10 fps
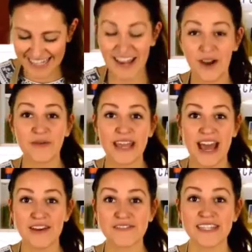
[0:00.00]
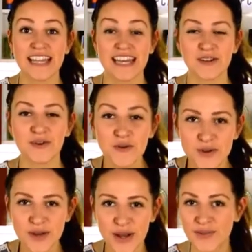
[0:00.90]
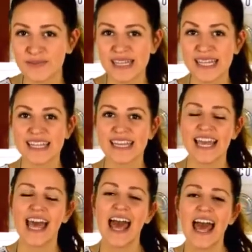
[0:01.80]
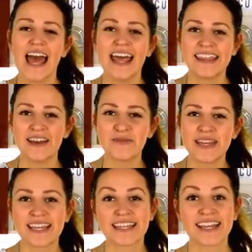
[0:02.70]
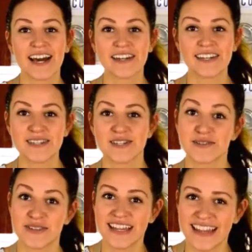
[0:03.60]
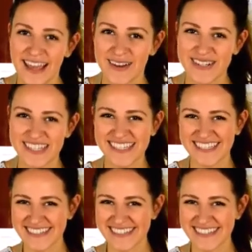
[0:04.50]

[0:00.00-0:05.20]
Now we have to let it cool completely, and then we can cut it into the layers.